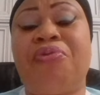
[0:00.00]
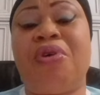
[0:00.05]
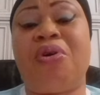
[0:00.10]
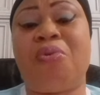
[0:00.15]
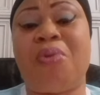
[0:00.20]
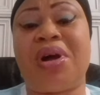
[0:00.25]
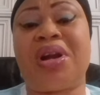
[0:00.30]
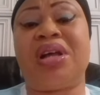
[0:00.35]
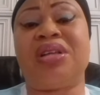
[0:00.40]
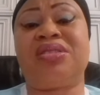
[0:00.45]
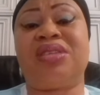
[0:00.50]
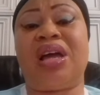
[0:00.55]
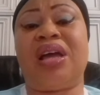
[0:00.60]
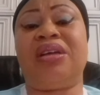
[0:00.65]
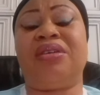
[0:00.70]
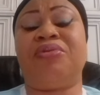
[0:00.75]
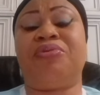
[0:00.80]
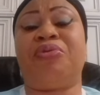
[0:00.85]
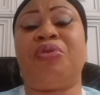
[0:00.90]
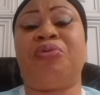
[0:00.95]
for
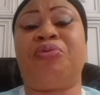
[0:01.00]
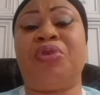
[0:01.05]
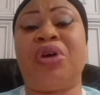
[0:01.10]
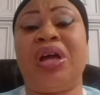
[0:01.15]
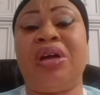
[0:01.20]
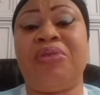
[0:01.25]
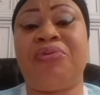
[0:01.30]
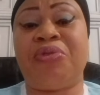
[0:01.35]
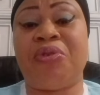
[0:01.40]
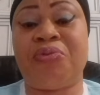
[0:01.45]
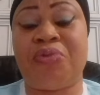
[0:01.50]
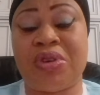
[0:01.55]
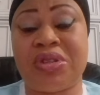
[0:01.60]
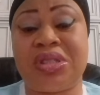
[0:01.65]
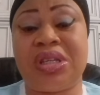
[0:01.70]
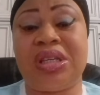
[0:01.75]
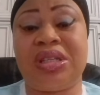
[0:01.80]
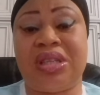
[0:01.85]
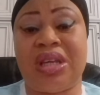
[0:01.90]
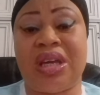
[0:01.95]
quarantine for
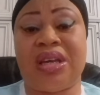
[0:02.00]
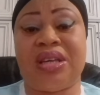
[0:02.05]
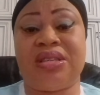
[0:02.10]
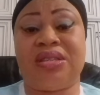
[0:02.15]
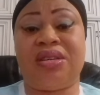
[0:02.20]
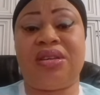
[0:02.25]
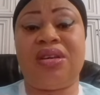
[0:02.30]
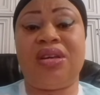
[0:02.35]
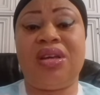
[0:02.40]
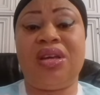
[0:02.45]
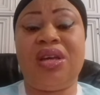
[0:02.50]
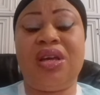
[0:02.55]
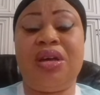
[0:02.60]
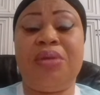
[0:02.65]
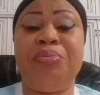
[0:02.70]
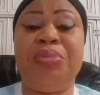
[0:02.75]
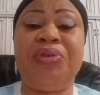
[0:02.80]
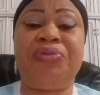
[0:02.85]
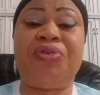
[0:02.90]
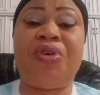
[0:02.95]
14 days
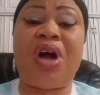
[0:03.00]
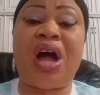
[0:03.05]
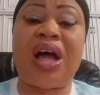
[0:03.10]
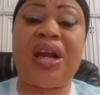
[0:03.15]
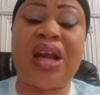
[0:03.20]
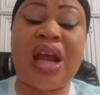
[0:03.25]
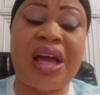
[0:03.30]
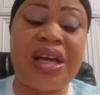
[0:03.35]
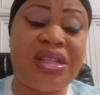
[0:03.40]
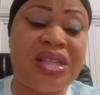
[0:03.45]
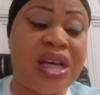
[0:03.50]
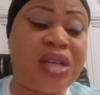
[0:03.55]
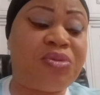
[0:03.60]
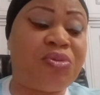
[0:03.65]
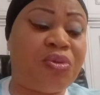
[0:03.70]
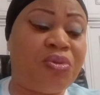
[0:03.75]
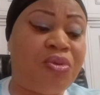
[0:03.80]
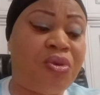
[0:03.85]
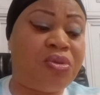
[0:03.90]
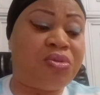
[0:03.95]
before allowing them
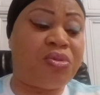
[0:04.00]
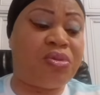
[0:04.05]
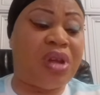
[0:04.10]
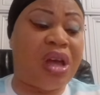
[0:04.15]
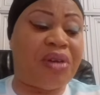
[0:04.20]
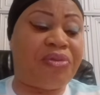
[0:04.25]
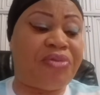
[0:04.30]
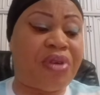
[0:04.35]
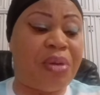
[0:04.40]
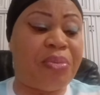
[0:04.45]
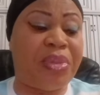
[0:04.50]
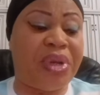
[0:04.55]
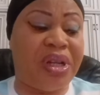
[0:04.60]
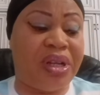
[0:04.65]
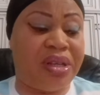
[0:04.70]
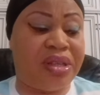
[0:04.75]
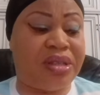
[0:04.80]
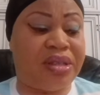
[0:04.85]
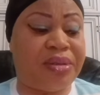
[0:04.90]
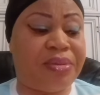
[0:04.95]
to go to their
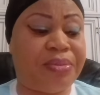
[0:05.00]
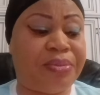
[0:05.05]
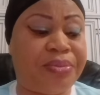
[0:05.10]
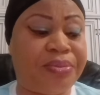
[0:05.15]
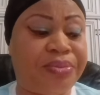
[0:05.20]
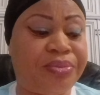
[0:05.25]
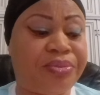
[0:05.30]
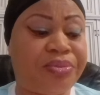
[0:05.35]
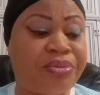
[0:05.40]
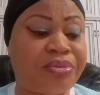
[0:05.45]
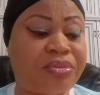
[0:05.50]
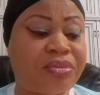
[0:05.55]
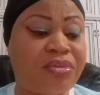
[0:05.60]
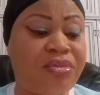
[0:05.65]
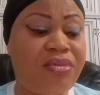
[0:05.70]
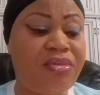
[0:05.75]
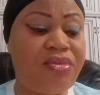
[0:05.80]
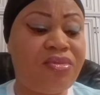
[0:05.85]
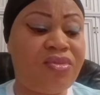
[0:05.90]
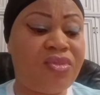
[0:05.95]
families.
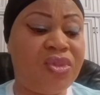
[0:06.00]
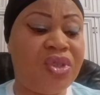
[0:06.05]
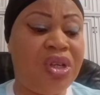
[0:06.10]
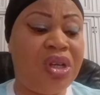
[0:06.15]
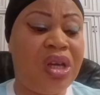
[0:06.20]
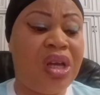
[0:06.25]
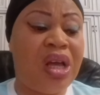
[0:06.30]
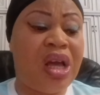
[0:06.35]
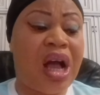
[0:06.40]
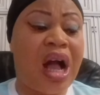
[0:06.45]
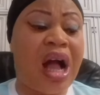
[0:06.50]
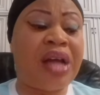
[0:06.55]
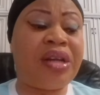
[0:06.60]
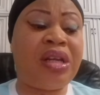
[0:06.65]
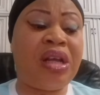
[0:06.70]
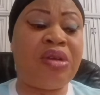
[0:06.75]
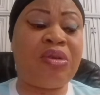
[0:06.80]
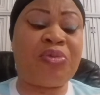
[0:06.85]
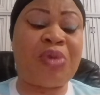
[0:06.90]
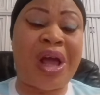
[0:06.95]

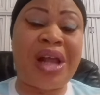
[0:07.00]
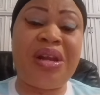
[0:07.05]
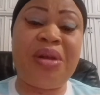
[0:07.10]
And any